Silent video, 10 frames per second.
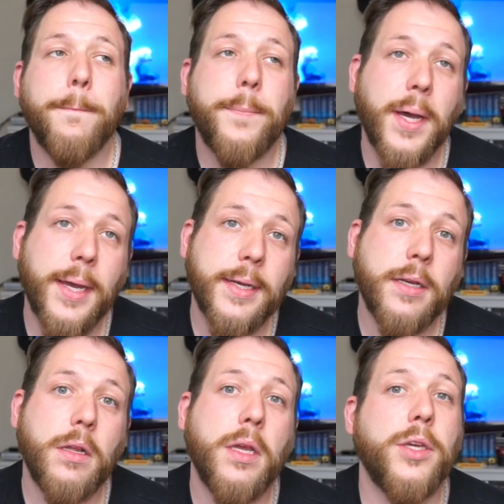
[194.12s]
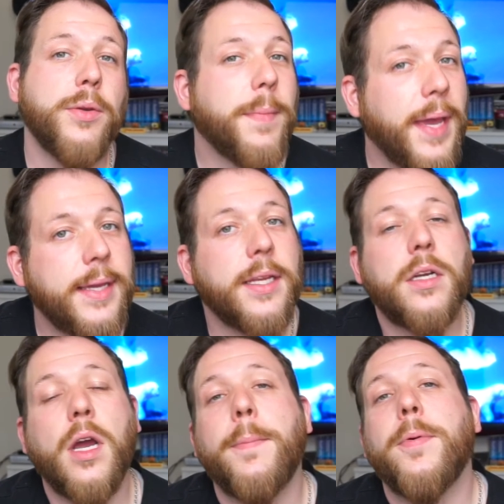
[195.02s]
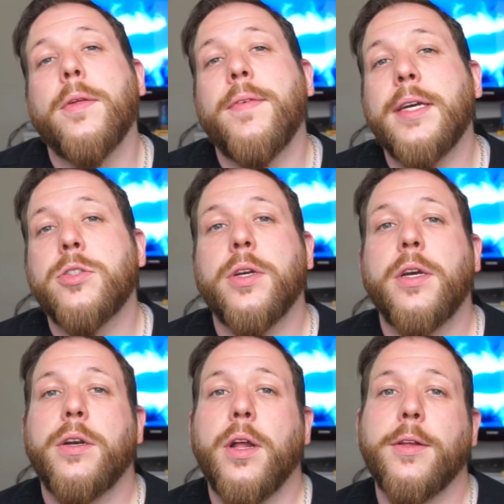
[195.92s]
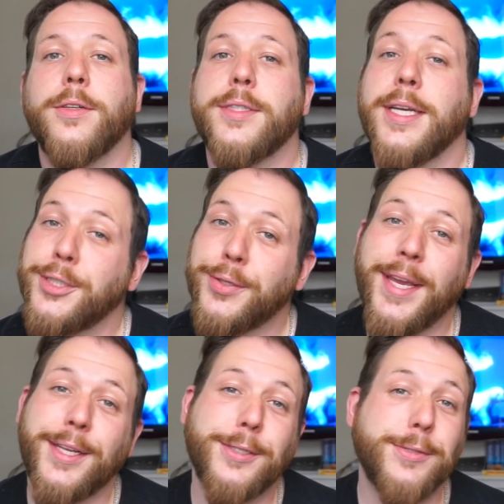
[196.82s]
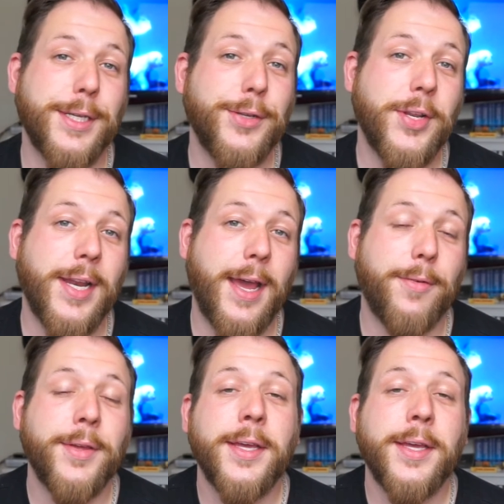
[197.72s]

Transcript: But you may get a couple of extra $100 that you can use that you didn't have.